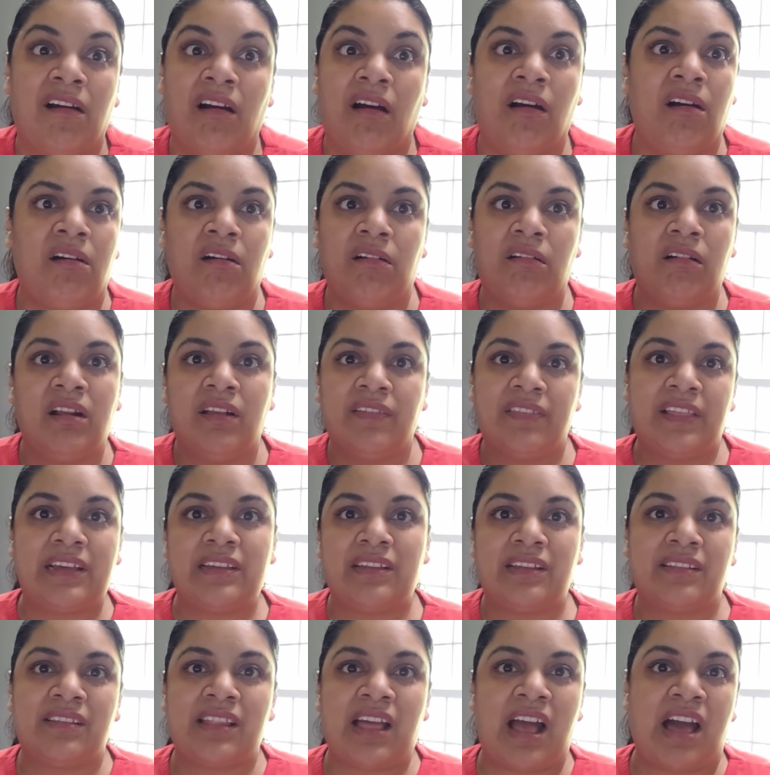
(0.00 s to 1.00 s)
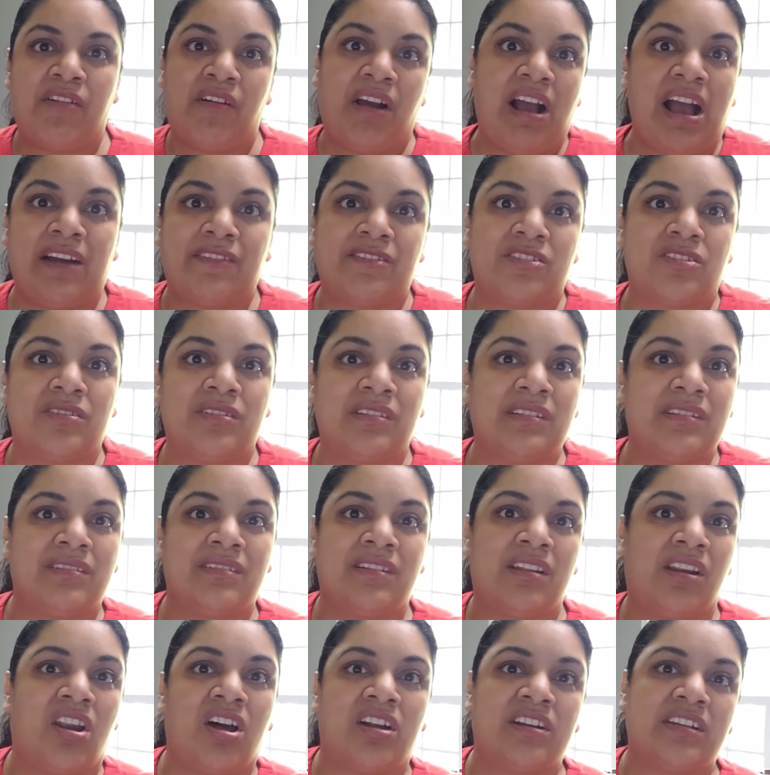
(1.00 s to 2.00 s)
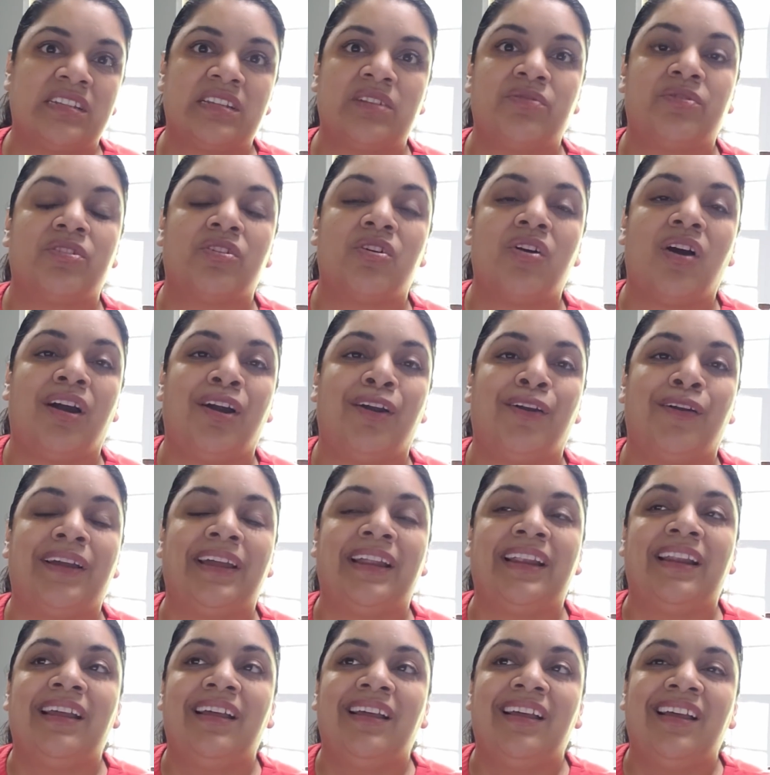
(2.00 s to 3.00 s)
oh, that I don't have to. The law doesn't require it.